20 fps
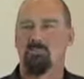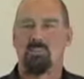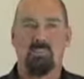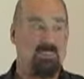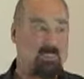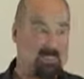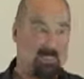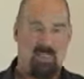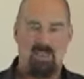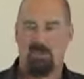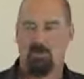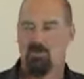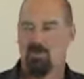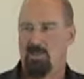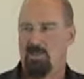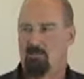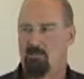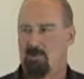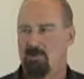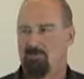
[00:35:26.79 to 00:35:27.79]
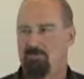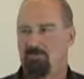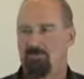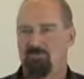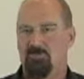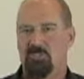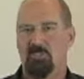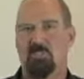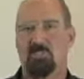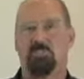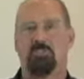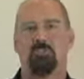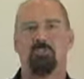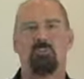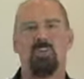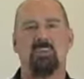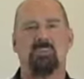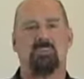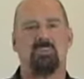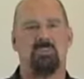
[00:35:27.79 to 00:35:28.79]
means sad, by the way. A
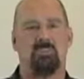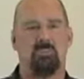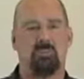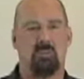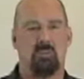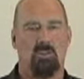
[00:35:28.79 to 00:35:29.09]
tryst,